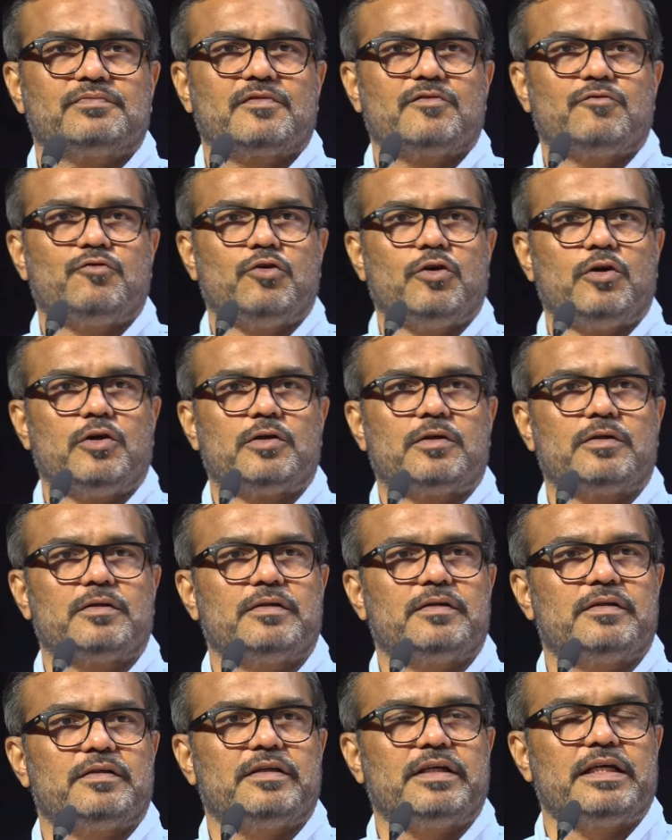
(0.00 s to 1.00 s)
for
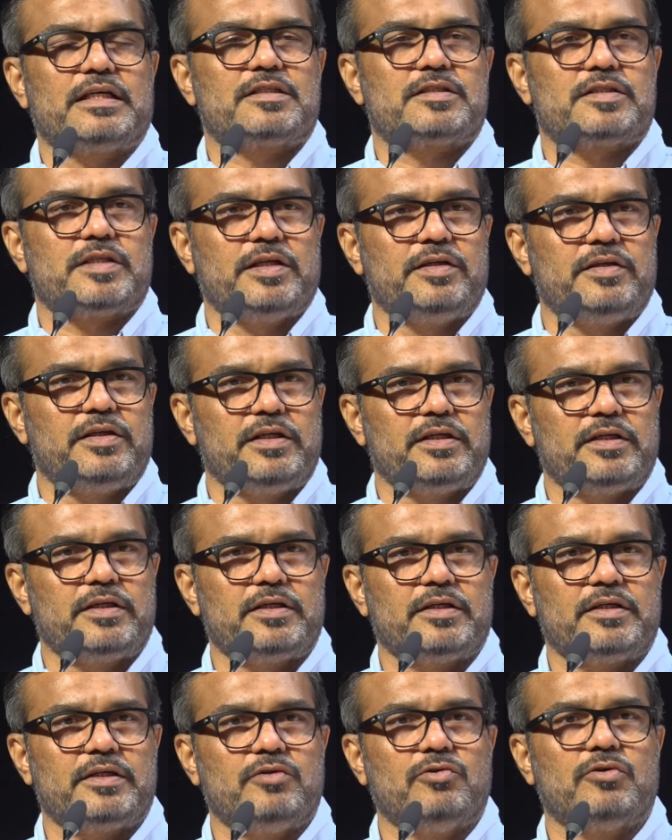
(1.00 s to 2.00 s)
extending
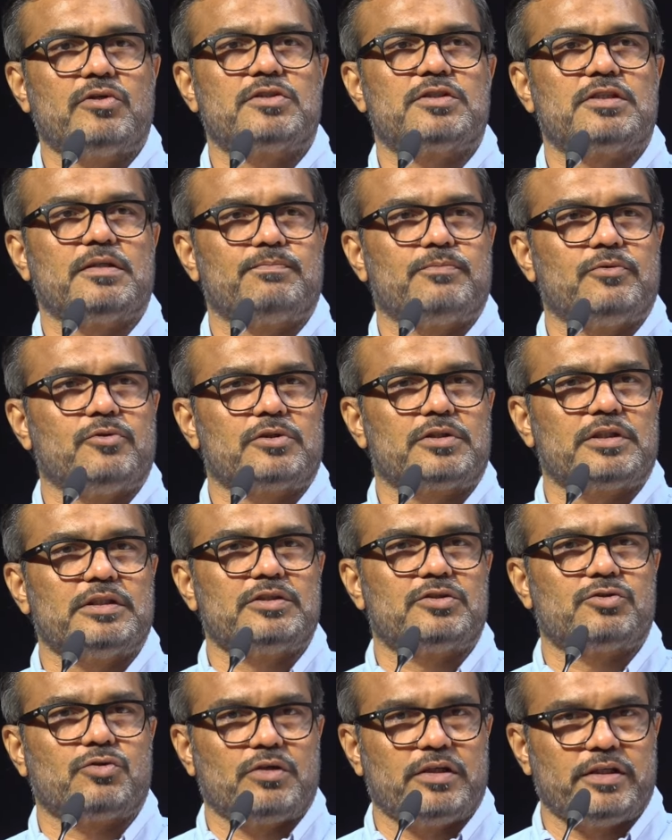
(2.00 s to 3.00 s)
your support and
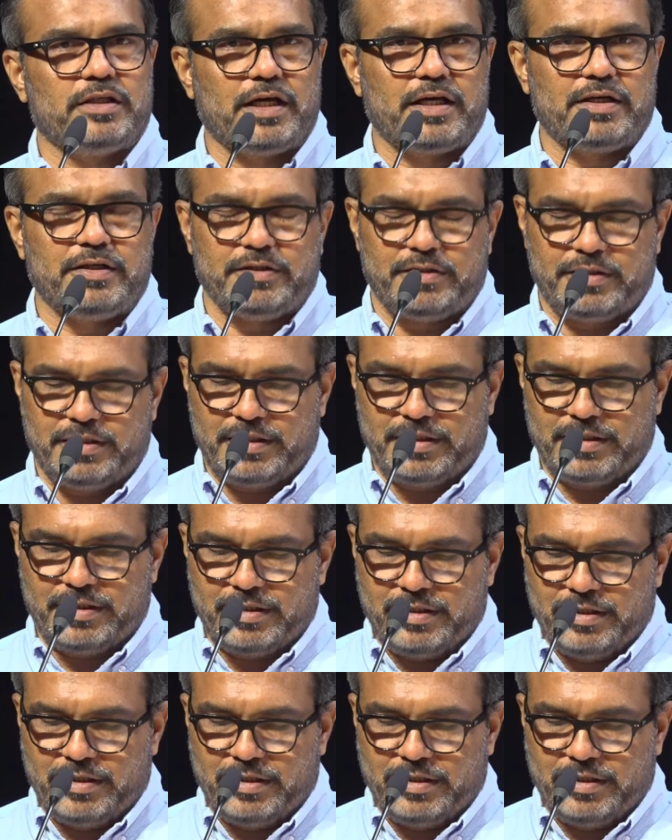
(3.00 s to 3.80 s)
solidarity